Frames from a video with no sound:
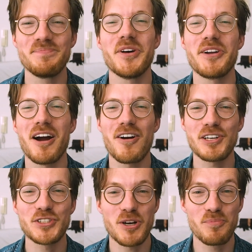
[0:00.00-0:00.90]
Now, there
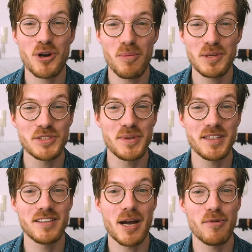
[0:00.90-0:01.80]
are some problems with
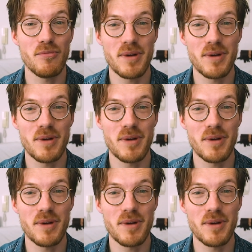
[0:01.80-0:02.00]
the type of